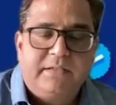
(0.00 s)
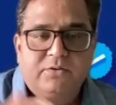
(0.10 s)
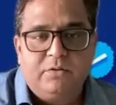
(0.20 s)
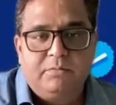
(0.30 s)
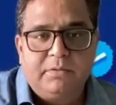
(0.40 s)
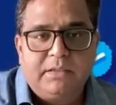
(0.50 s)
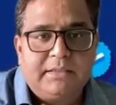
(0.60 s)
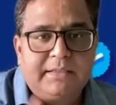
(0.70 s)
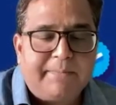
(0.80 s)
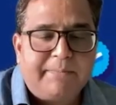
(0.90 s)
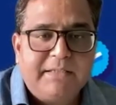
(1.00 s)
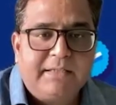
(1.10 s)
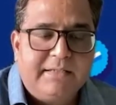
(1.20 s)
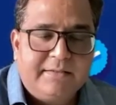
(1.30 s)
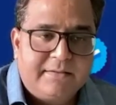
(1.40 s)
So the TAM
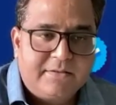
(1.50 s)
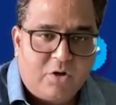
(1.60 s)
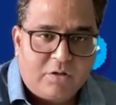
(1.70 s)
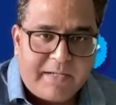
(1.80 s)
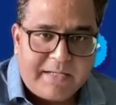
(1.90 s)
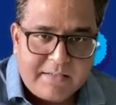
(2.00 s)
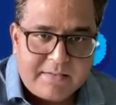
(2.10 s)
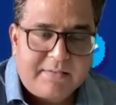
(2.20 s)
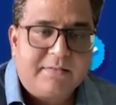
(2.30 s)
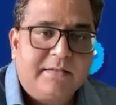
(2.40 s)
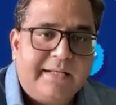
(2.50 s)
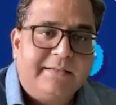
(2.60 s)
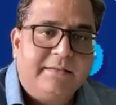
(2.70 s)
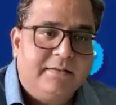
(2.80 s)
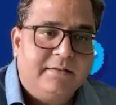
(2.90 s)
increase is not by just
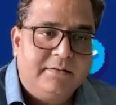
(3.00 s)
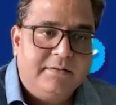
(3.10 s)
take the